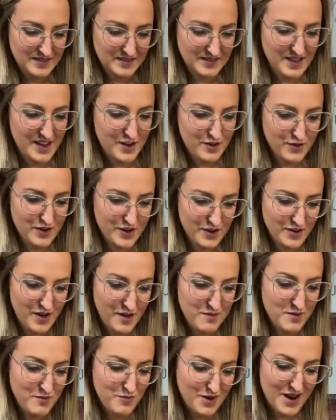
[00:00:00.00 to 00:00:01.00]
I don't know.
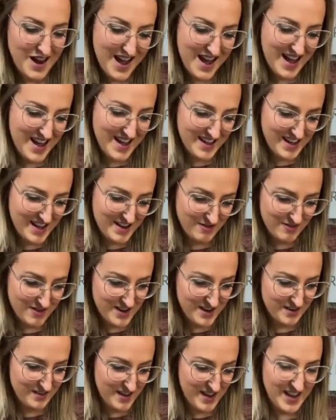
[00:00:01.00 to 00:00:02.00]
I'm a brat. I don't
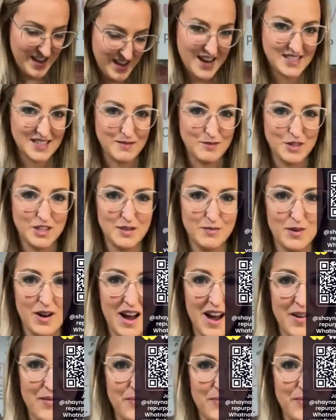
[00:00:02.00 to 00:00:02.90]
know. I guess I'm just a brat.